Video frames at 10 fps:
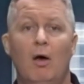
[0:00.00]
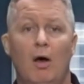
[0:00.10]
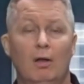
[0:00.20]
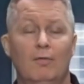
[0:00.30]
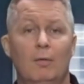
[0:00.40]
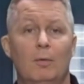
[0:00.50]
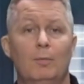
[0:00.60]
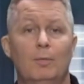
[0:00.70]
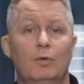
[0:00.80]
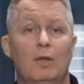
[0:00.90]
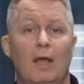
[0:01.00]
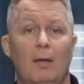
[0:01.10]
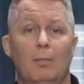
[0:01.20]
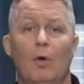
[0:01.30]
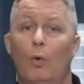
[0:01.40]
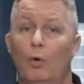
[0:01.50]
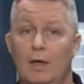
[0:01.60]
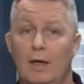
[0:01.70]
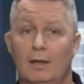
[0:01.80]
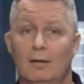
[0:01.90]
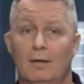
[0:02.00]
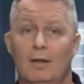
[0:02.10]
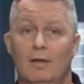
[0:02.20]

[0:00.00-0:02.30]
All of them are boot camp oriented,